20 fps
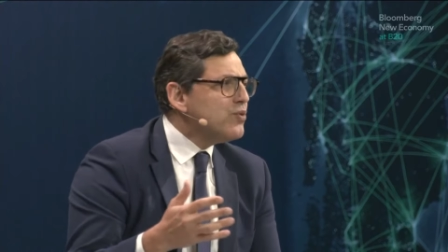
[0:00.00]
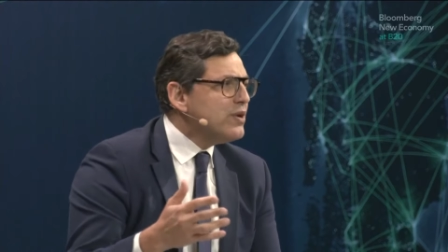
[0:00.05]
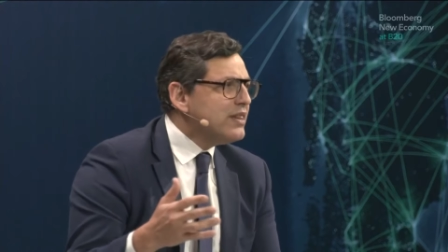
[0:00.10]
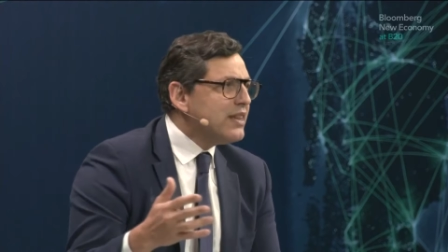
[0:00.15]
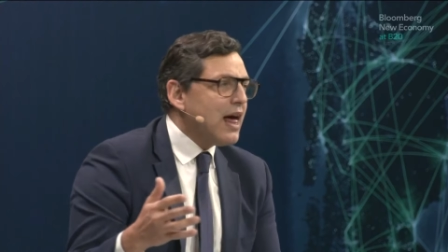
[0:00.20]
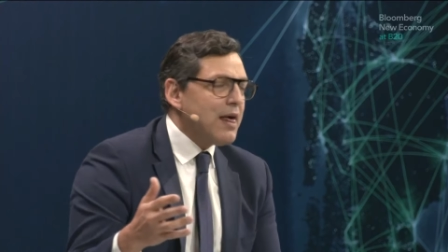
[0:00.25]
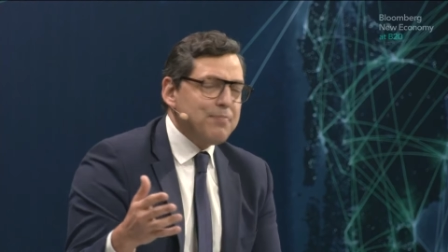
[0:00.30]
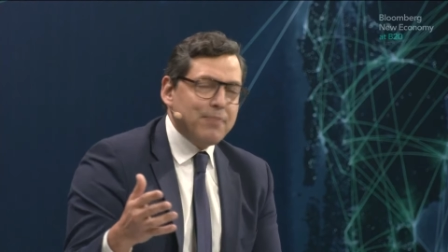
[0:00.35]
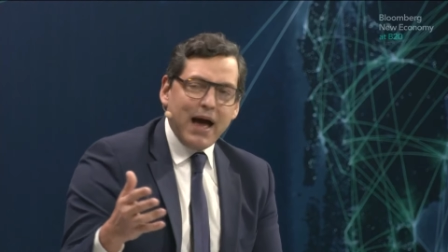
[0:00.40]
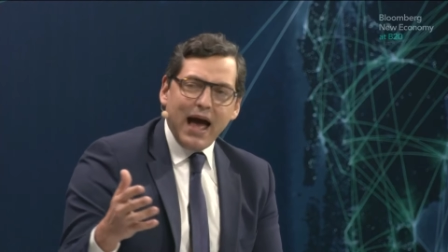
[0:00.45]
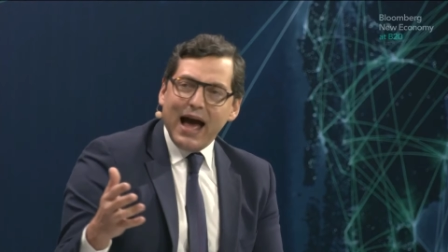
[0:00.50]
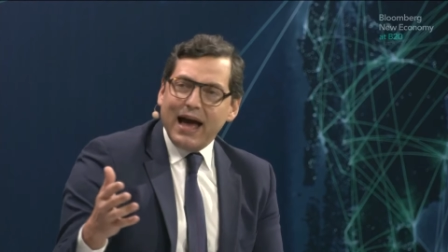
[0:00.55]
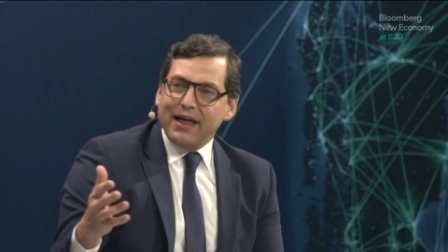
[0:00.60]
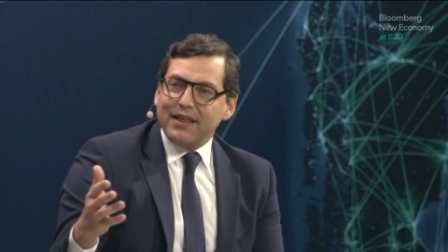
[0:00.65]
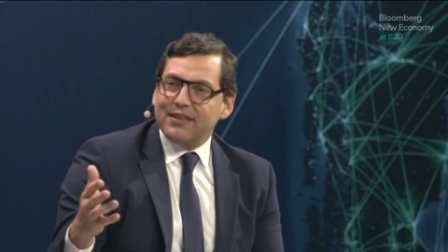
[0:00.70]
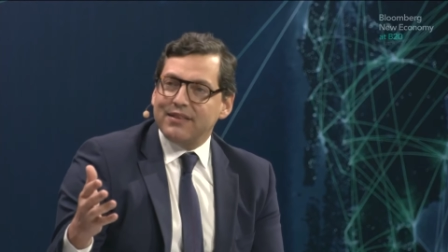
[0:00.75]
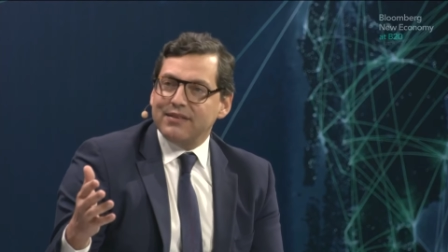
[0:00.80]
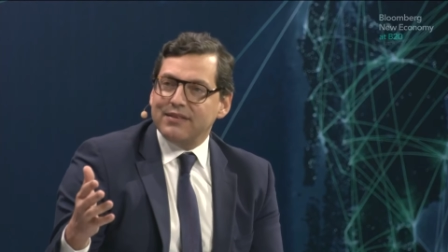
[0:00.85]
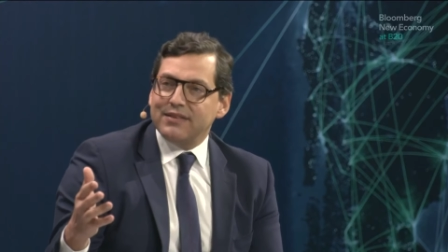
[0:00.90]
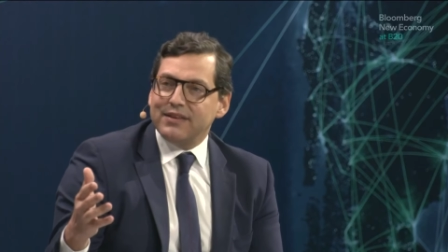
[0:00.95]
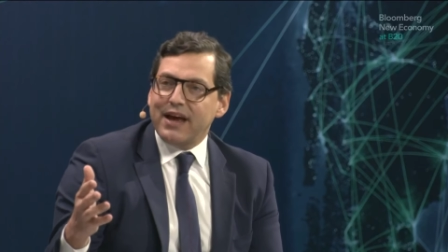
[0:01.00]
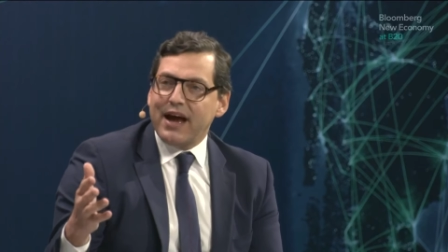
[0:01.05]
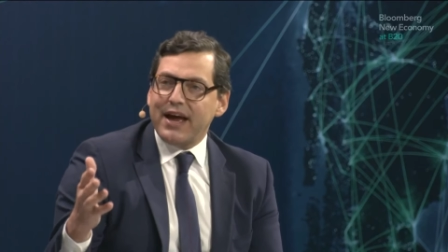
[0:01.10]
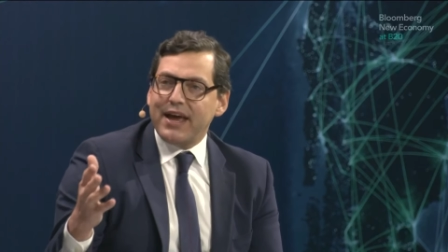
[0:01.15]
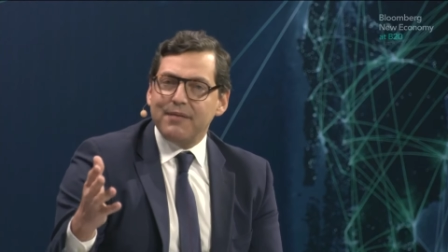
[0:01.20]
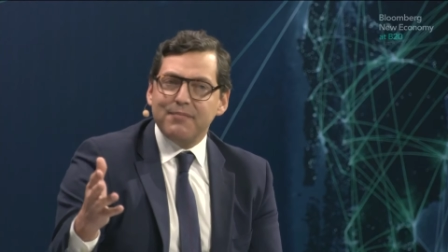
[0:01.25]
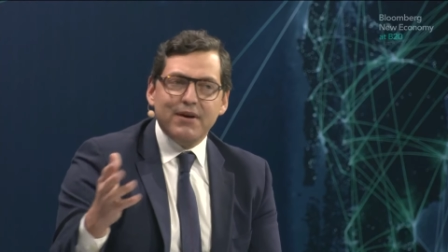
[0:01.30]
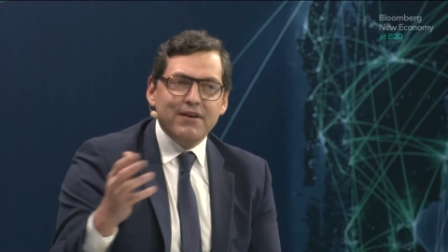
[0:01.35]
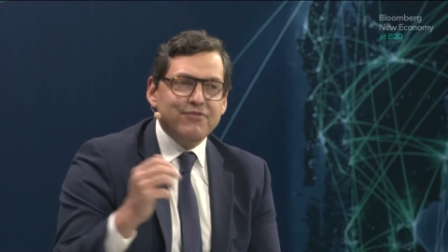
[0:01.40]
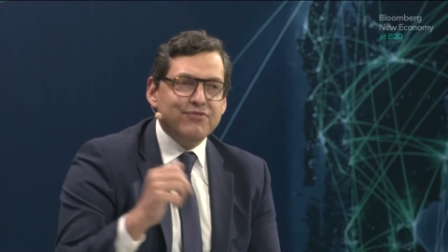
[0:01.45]
that bad. The
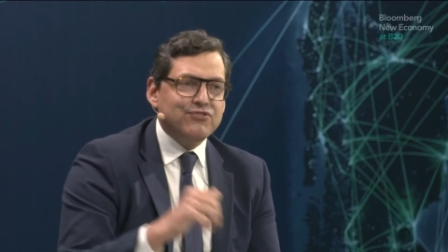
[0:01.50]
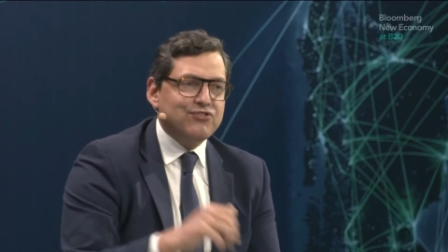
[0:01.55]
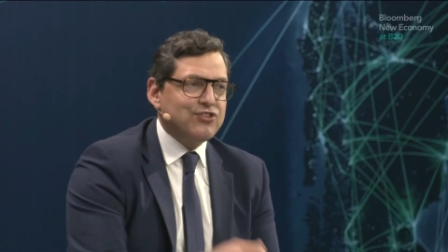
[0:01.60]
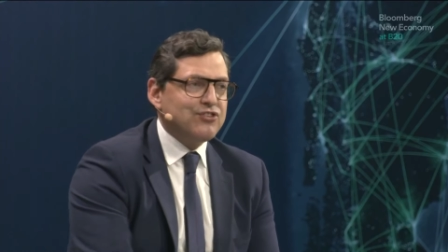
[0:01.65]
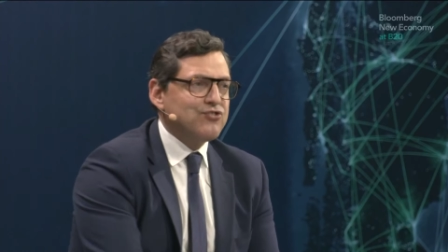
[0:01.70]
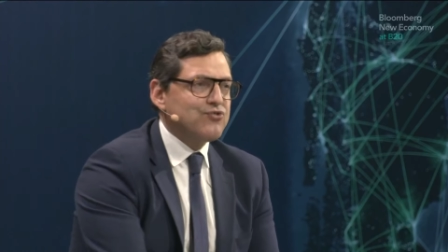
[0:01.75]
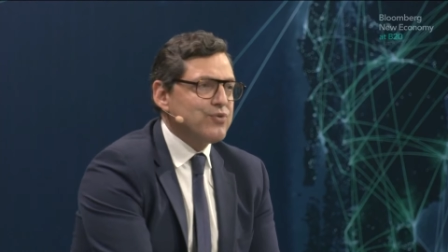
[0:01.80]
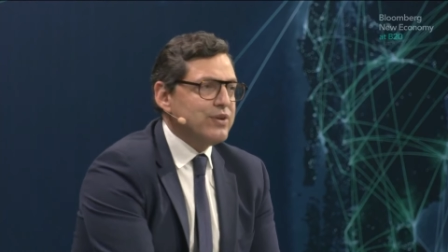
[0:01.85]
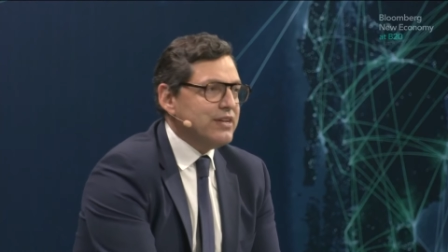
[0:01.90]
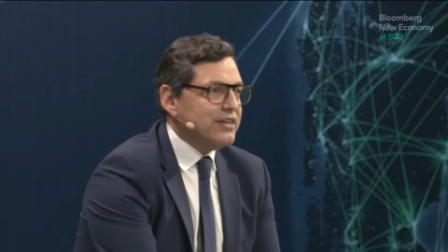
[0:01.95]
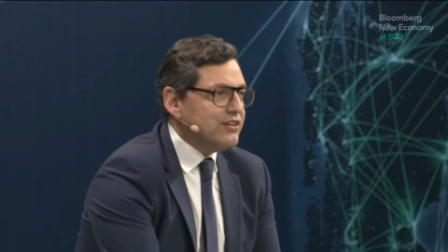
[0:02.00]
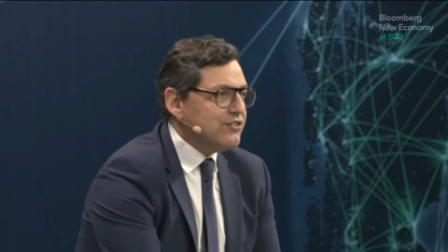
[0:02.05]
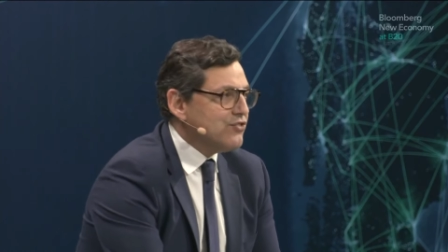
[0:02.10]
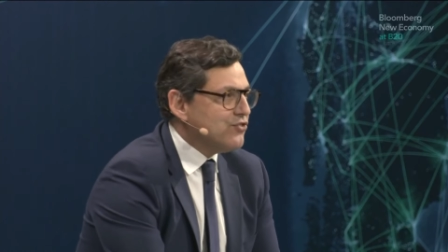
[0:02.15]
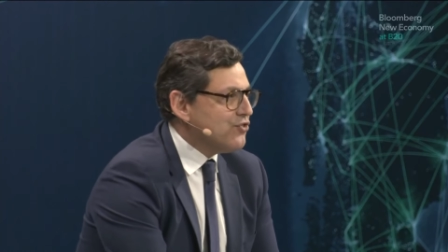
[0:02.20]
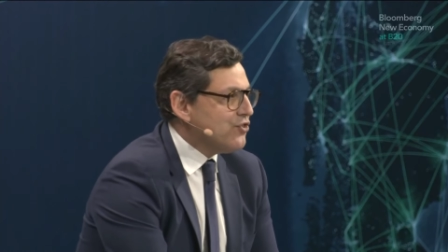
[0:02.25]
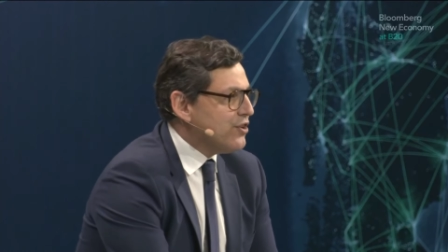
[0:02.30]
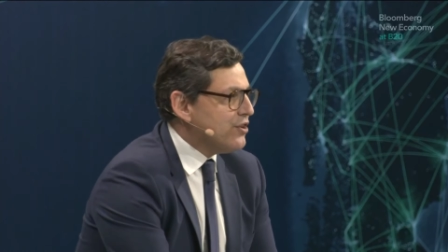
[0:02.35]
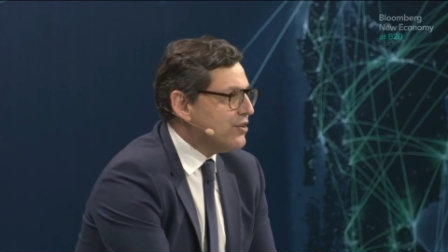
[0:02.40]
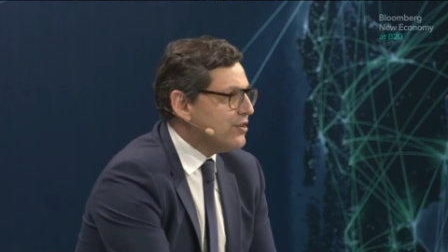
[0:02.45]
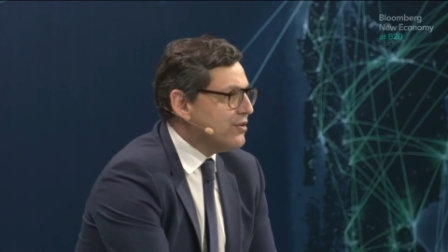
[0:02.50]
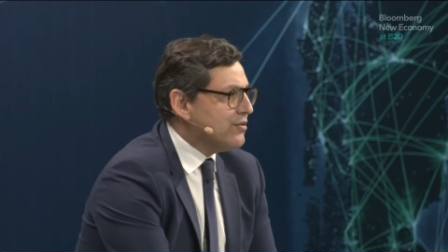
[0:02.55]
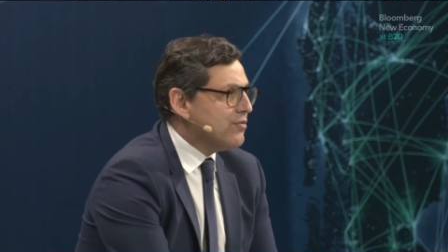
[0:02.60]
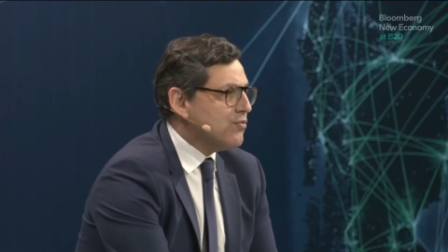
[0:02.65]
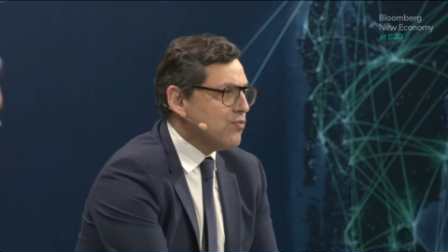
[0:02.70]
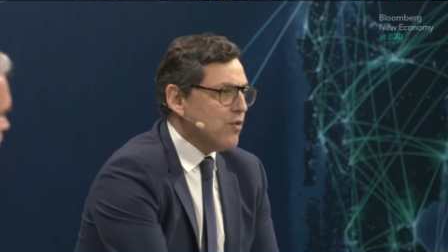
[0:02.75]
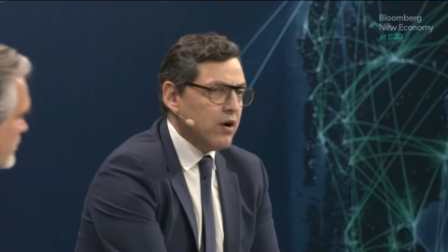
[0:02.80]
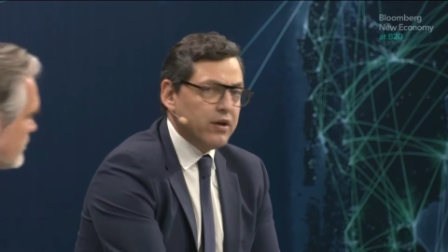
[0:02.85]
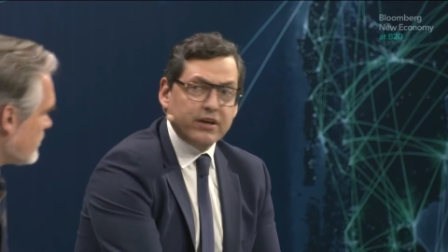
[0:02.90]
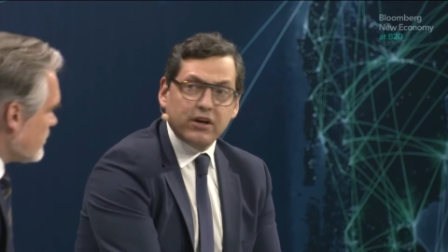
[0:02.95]
IMF just released their
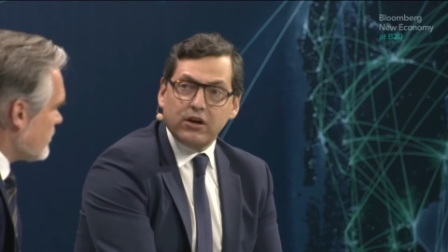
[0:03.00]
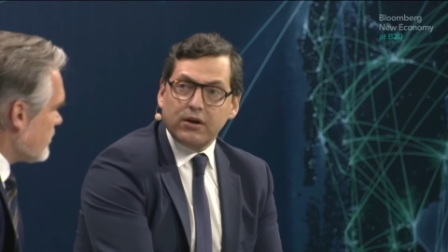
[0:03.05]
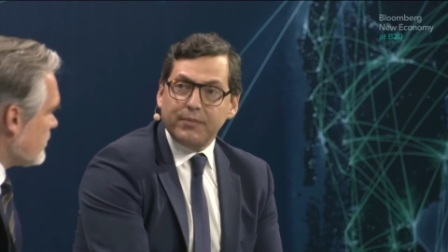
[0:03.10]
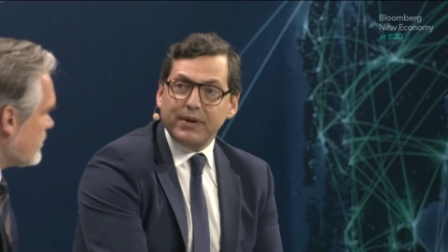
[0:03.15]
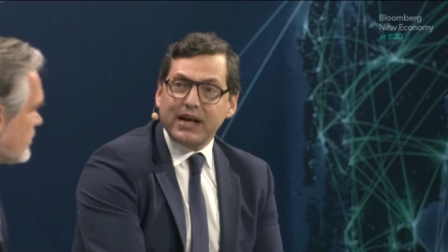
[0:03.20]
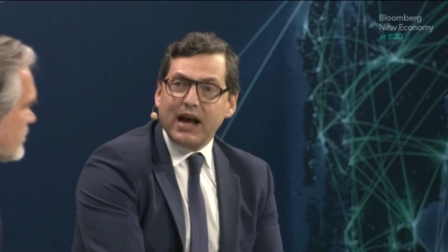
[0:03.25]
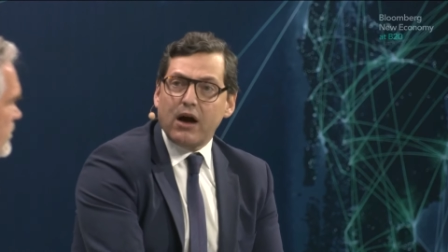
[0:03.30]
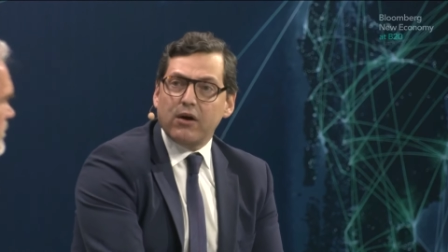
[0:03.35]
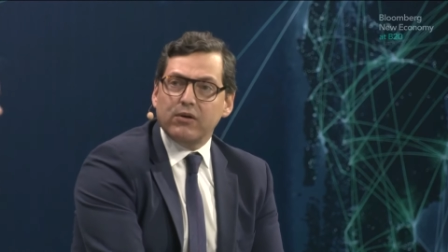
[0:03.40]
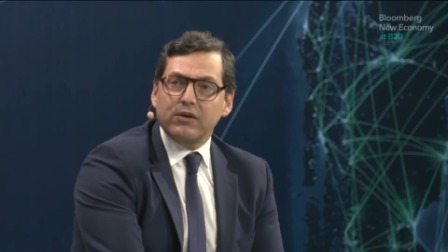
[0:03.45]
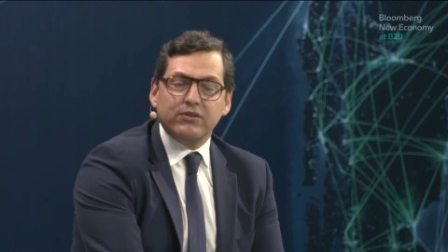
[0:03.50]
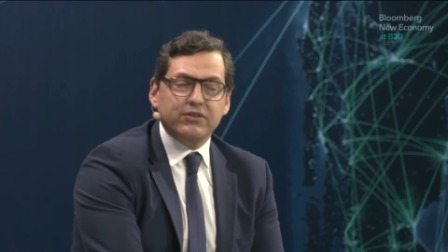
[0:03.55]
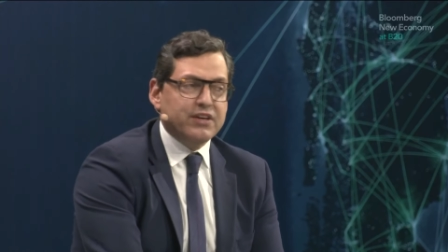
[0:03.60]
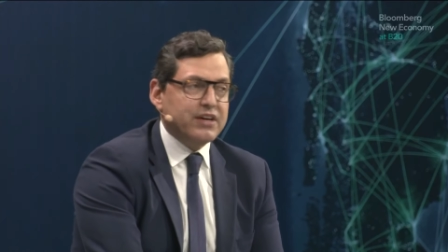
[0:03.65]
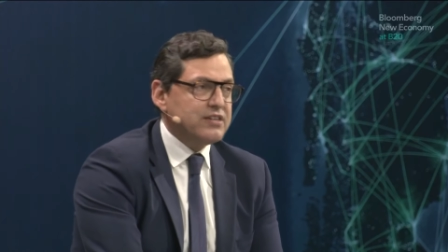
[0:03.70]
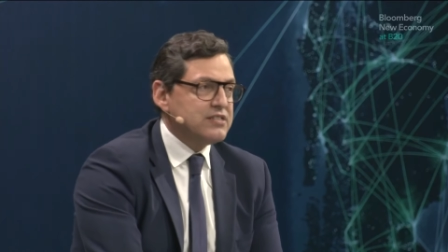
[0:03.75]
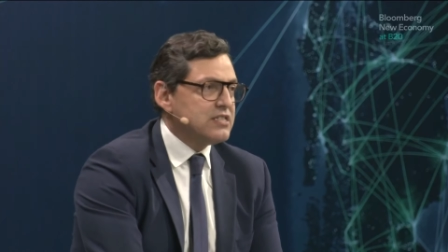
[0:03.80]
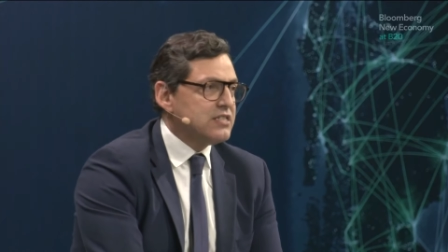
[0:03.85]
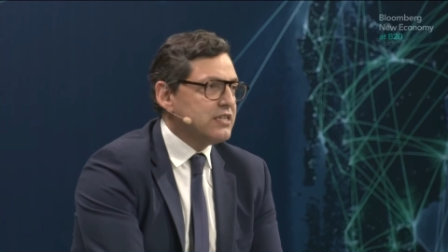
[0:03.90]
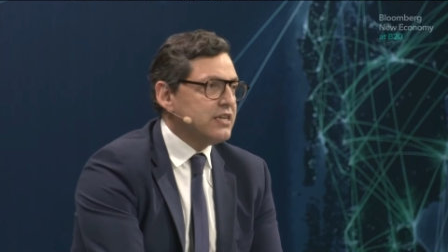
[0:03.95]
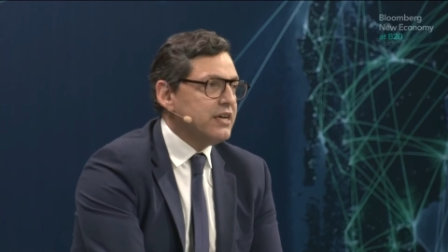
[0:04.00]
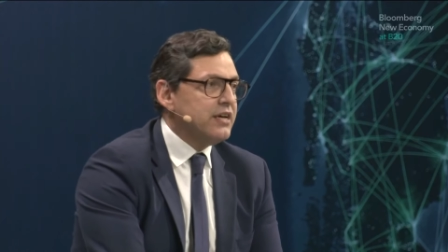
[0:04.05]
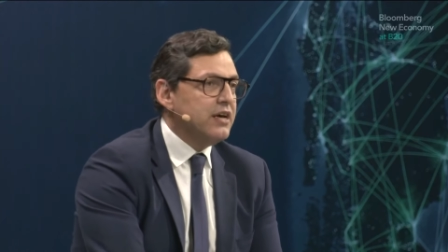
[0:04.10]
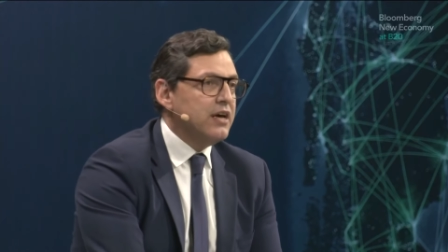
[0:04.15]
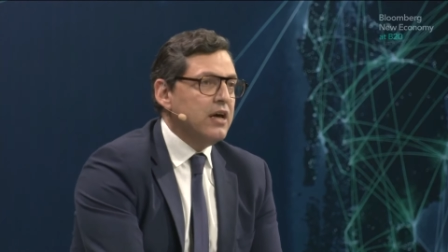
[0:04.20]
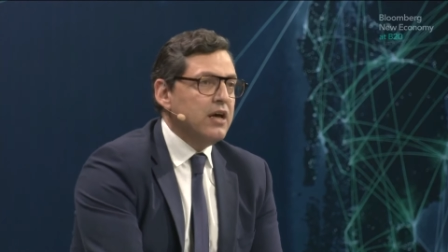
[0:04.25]
World Economic Outlook yesterday.